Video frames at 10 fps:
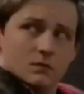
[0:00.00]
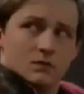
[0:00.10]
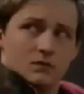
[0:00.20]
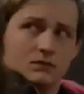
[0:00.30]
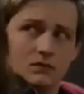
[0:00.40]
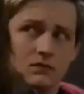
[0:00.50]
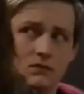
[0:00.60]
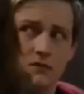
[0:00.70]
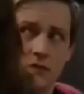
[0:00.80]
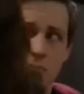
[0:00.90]

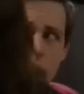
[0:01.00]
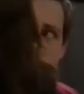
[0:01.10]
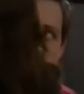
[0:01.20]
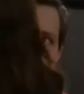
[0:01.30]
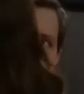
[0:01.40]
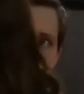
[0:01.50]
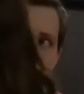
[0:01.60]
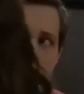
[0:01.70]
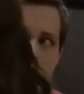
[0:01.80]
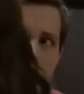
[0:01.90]

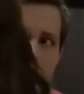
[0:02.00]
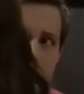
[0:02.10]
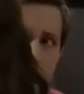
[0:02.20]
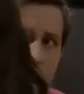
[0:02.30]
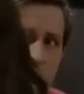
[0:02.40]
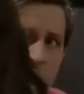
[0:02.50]
No words are spoken by the person on screen.